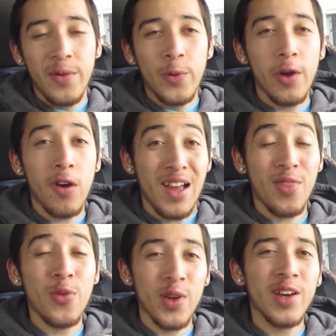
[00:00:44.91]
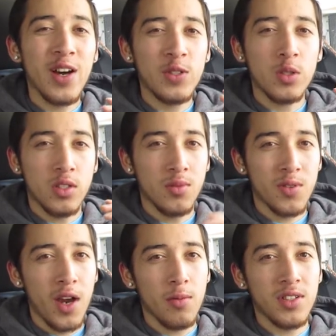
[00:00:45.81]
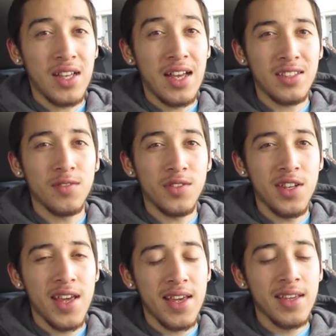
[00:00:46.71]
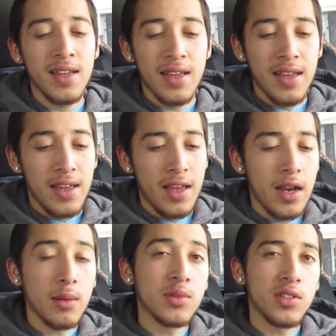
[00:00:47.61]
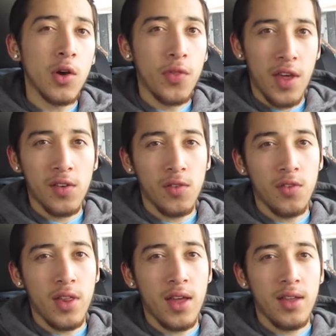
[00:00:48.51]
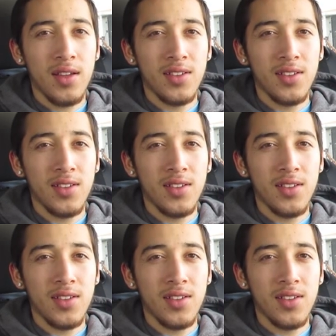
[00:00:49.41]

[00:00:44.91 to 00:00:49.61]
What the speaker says: We are at 300 subscribers as of today, and I'm so thankful for that.